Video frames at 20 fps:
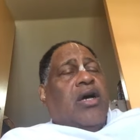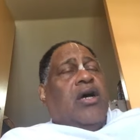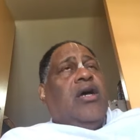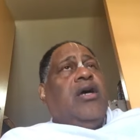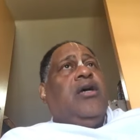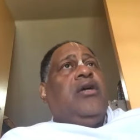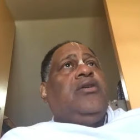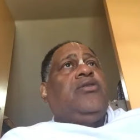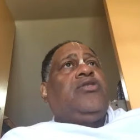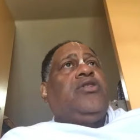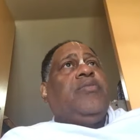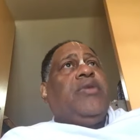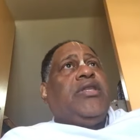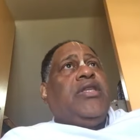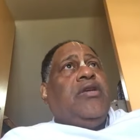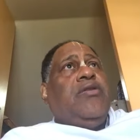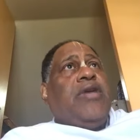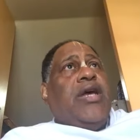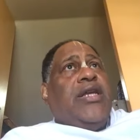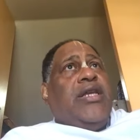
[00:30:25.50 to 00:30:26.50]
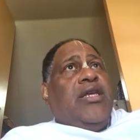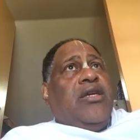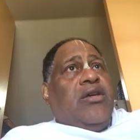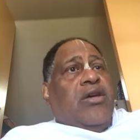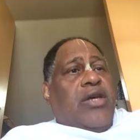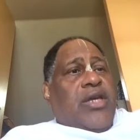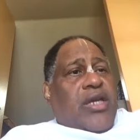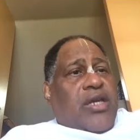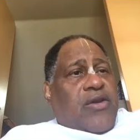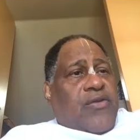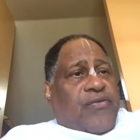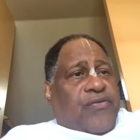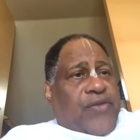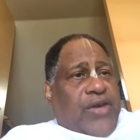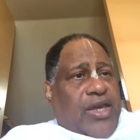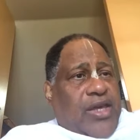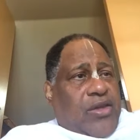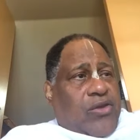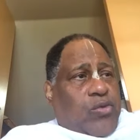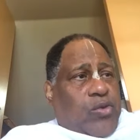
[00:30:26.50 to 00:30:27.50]
uh, Srimati Radhika in a
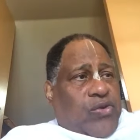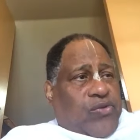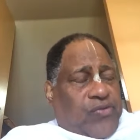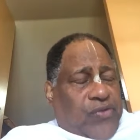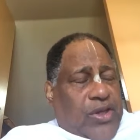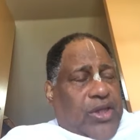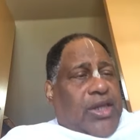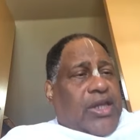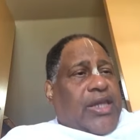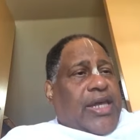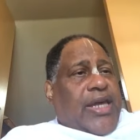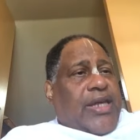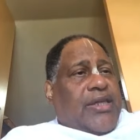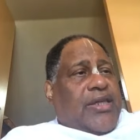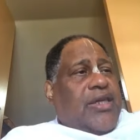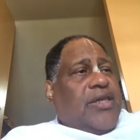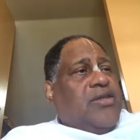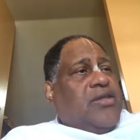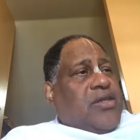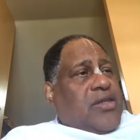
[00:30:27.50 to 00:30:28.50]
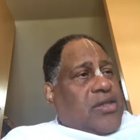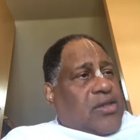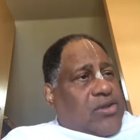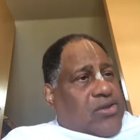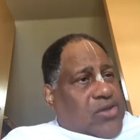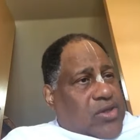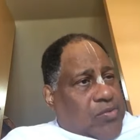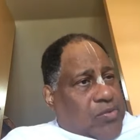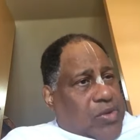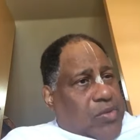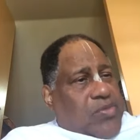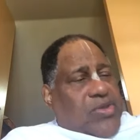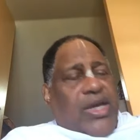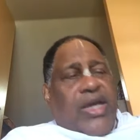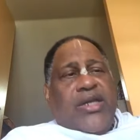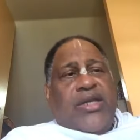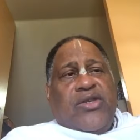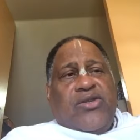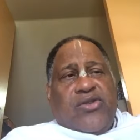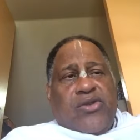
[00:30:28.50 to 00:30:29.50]
faint was feeling like this in the symptoms
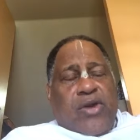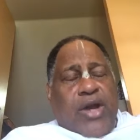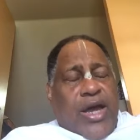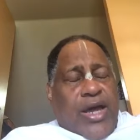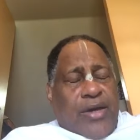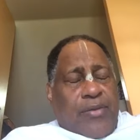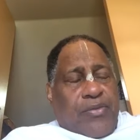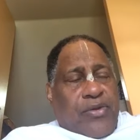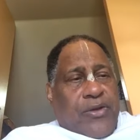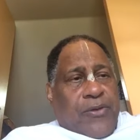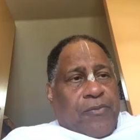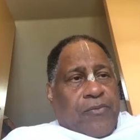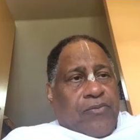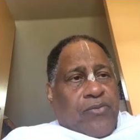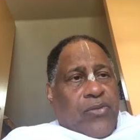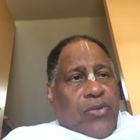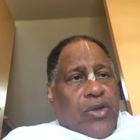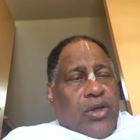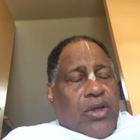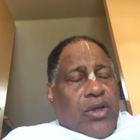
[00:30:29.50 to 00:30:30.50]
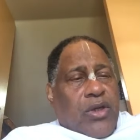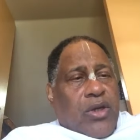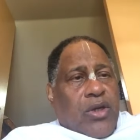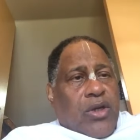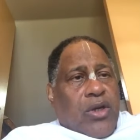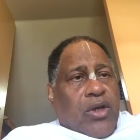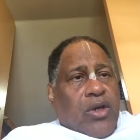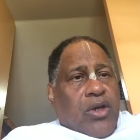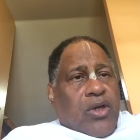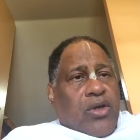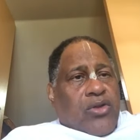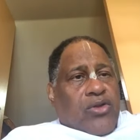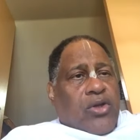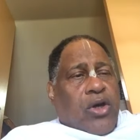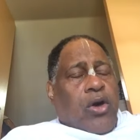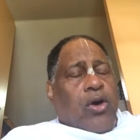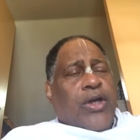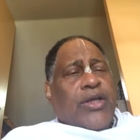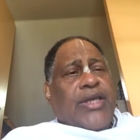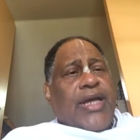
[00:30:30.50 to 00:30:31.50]
I described.
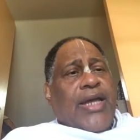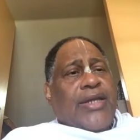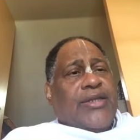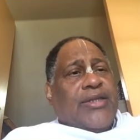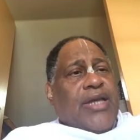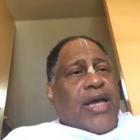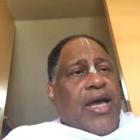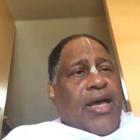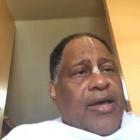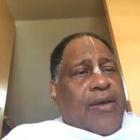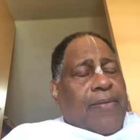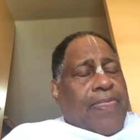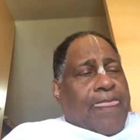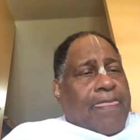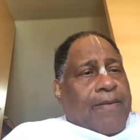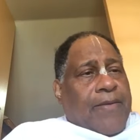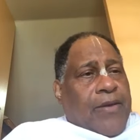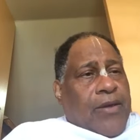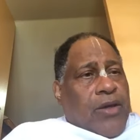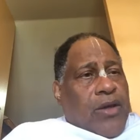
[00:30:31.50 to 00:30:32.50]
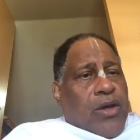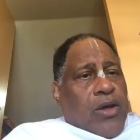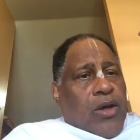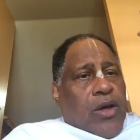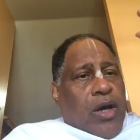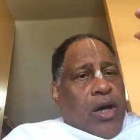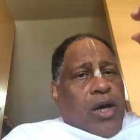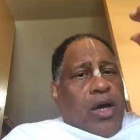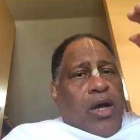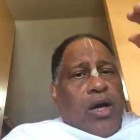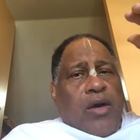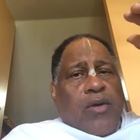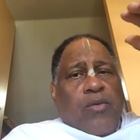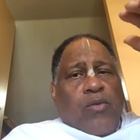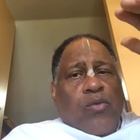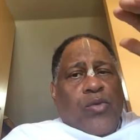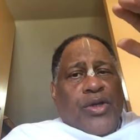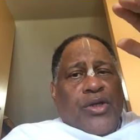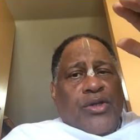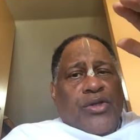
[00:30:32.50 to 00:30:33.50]
So at that time, uh,
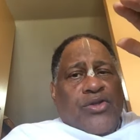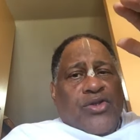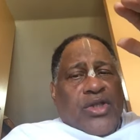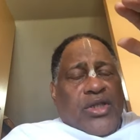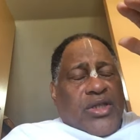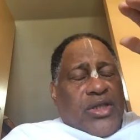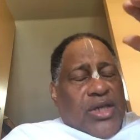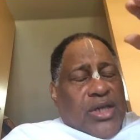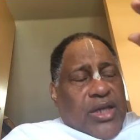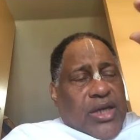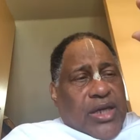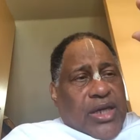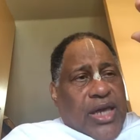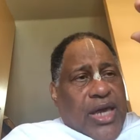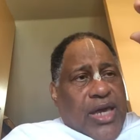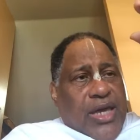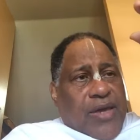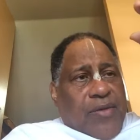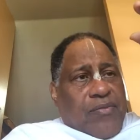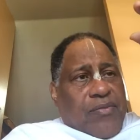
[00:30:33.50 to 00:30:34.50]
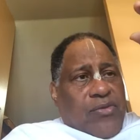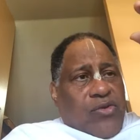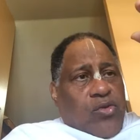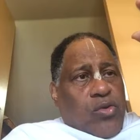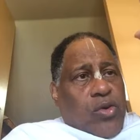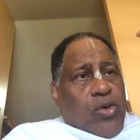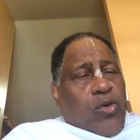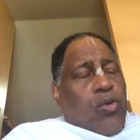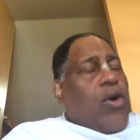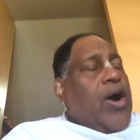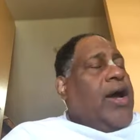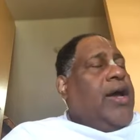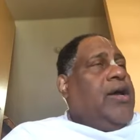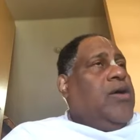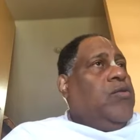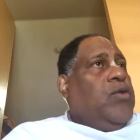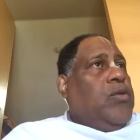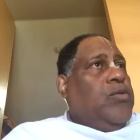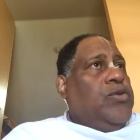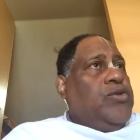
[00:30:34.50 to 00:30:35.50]
when Jatila came to
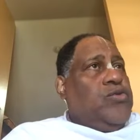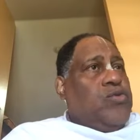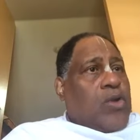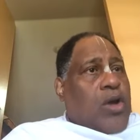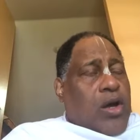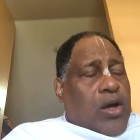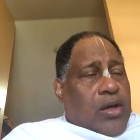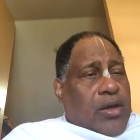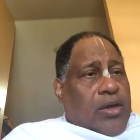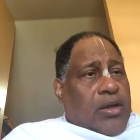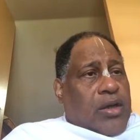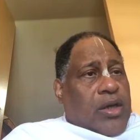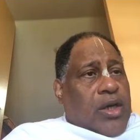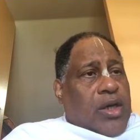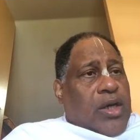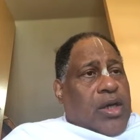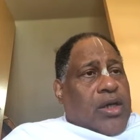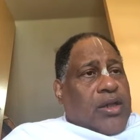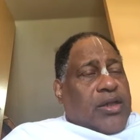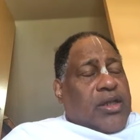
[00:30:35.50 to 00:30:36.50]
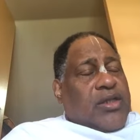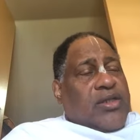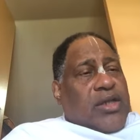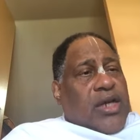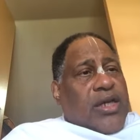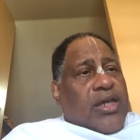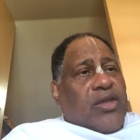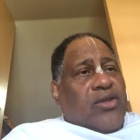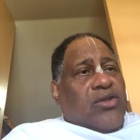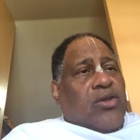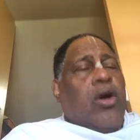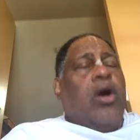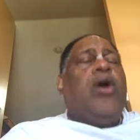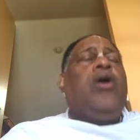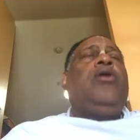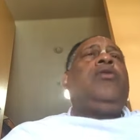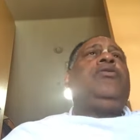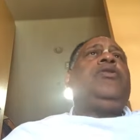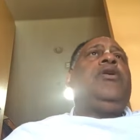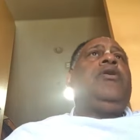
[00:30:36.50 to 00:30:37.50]
inquire what was wrong, the Sakhis told,
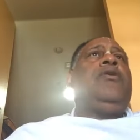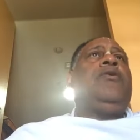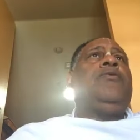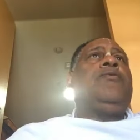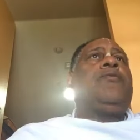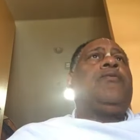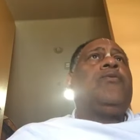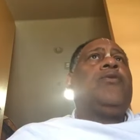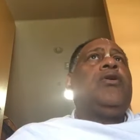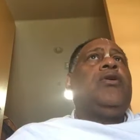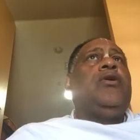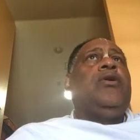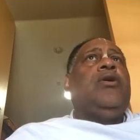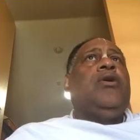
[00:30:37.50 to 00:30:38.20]
oh no,